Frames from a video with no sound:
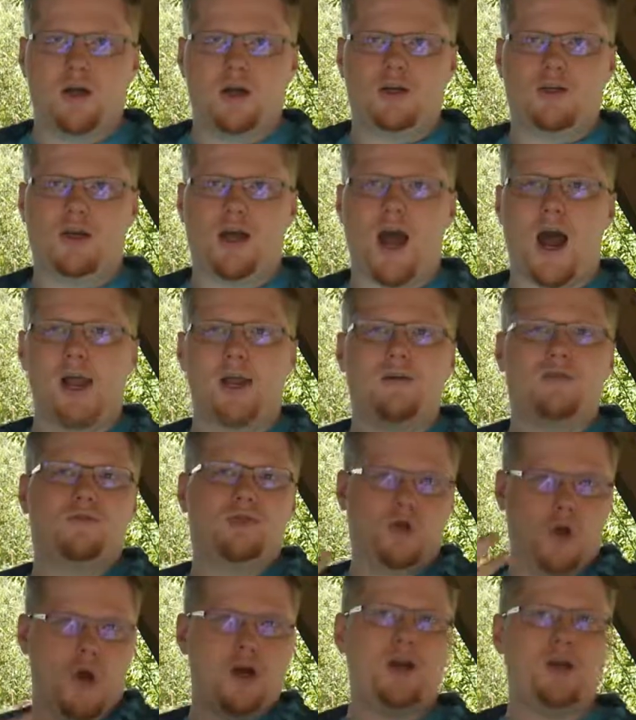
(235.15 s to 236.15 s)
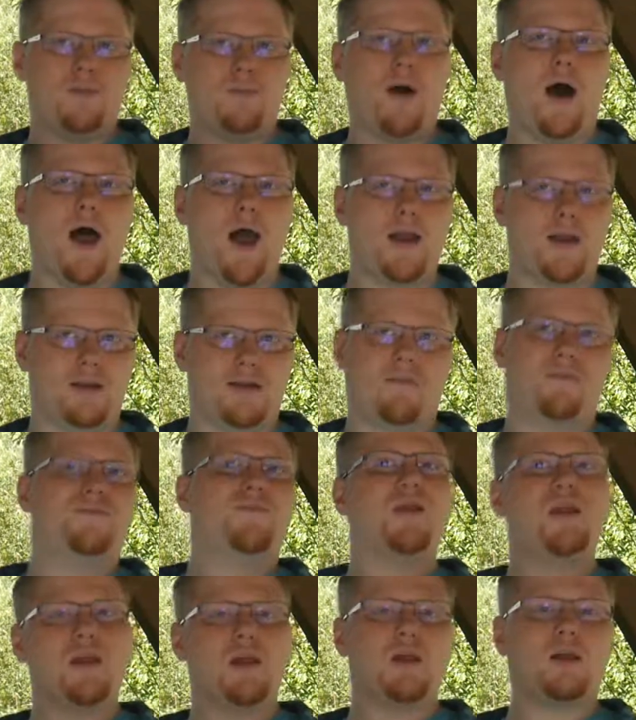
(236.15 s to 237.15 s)
to kind of trick your mind into
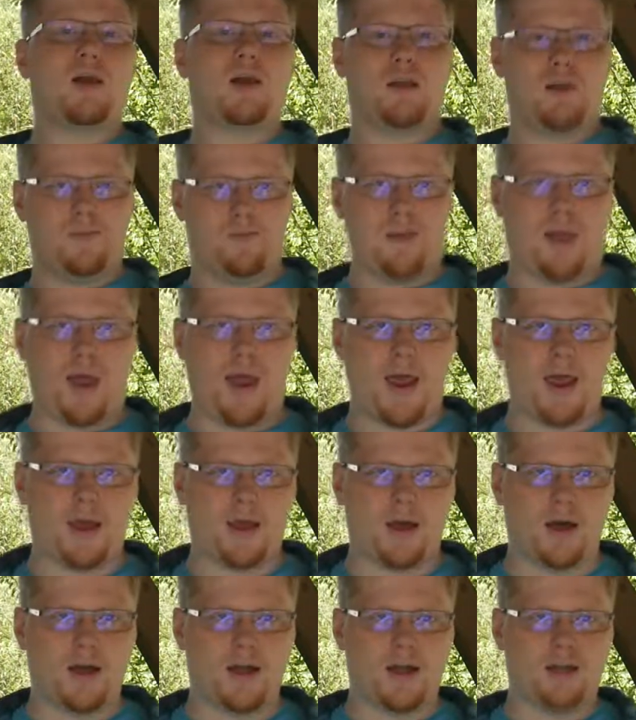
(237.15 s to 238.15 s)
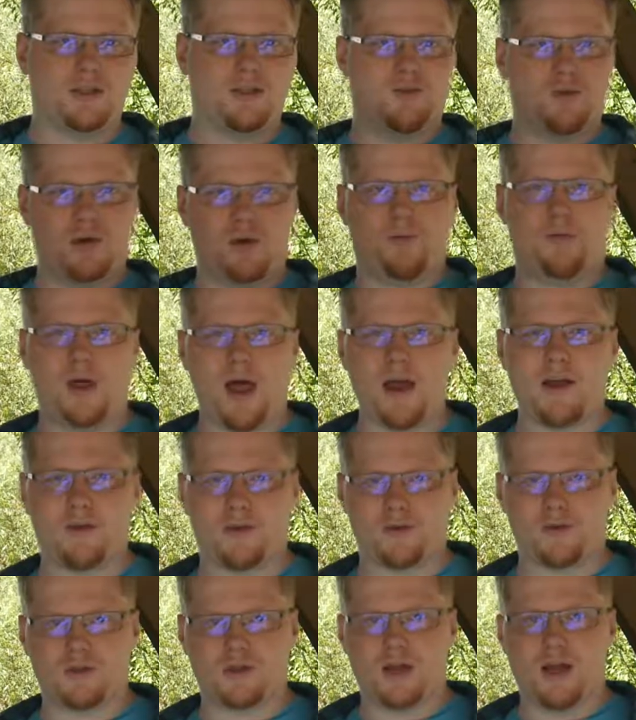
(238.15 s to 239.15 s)
feeling like you're playing against real
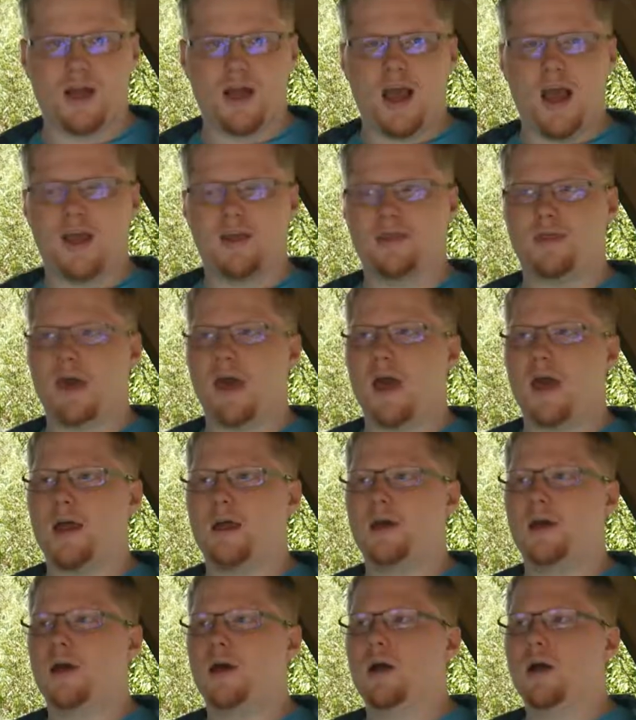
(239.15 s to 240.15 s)
players, and then